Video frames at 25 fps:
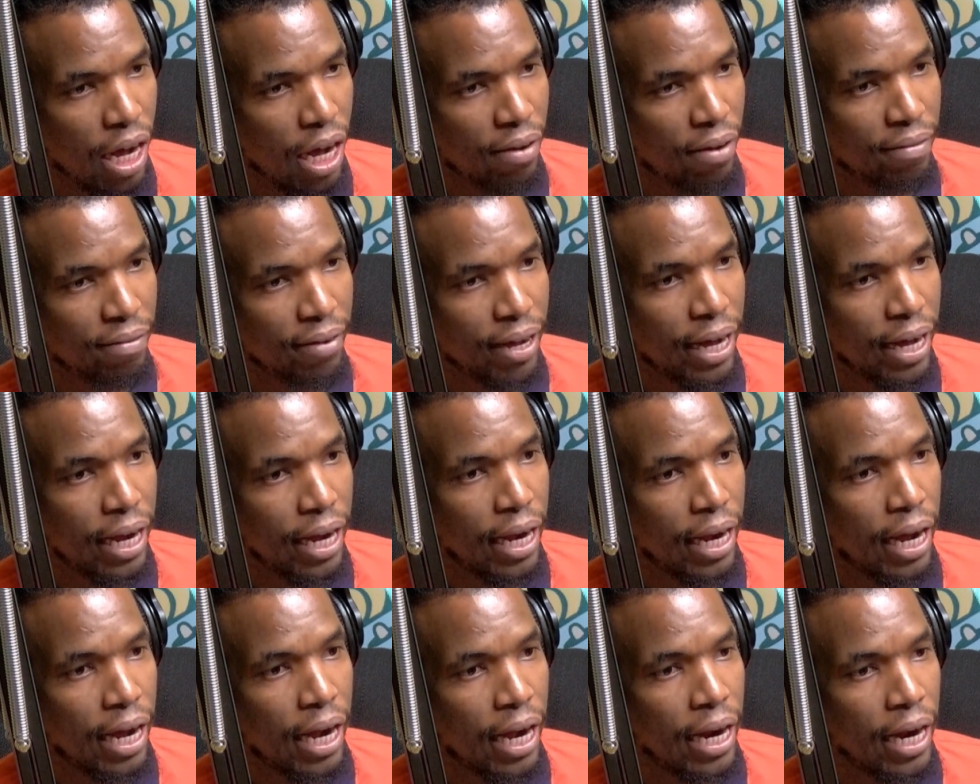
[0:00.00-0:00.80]
also have
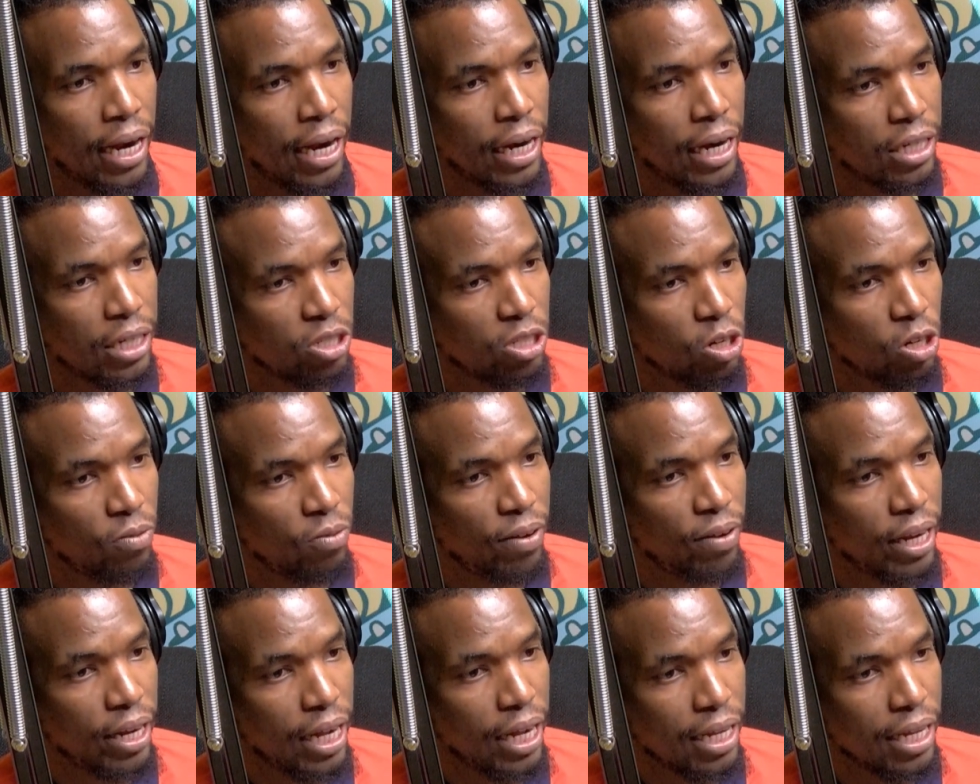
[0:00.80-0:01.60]
a, a, National
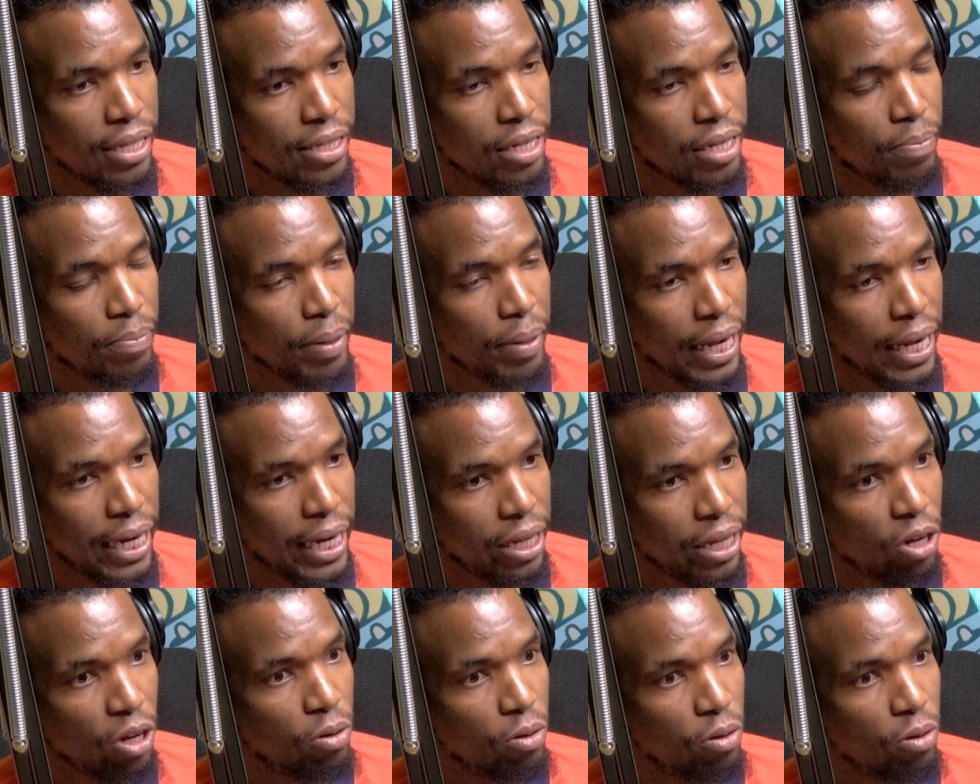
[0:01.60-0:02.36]
Finance and Planning